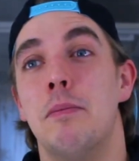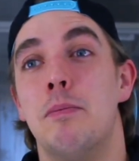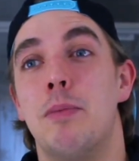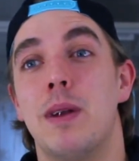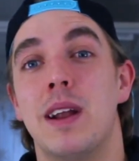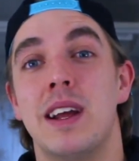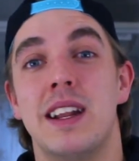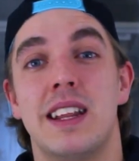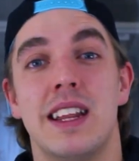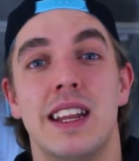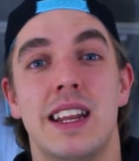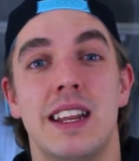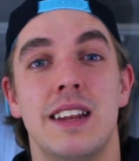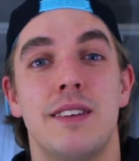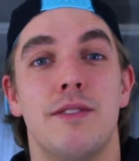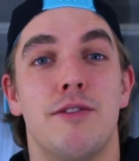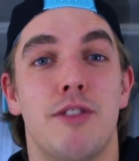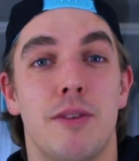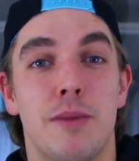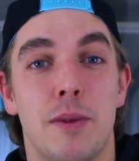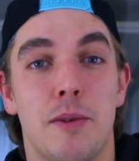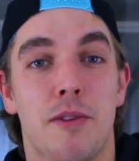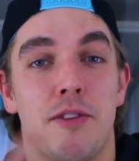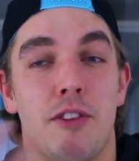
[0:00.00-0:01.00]
bleeding
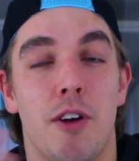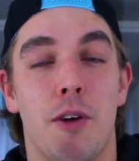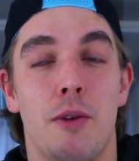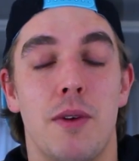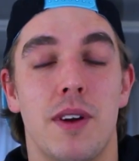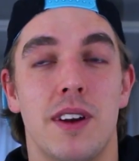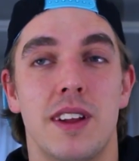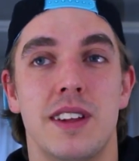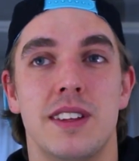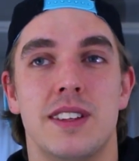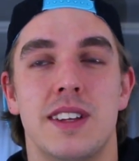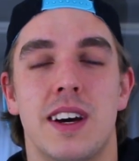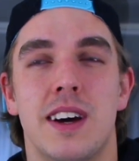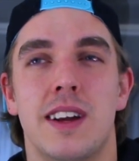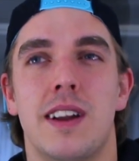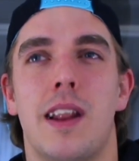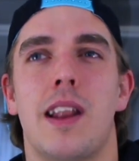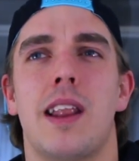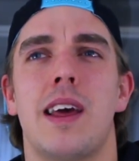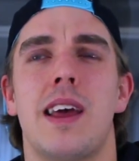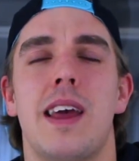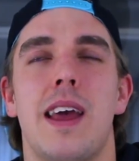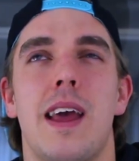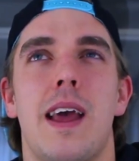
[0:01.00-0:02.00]
from the throat and
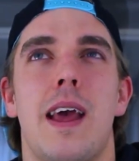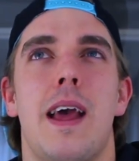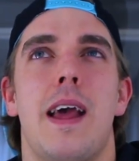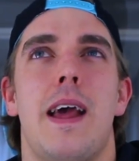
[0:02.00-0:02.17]
internally,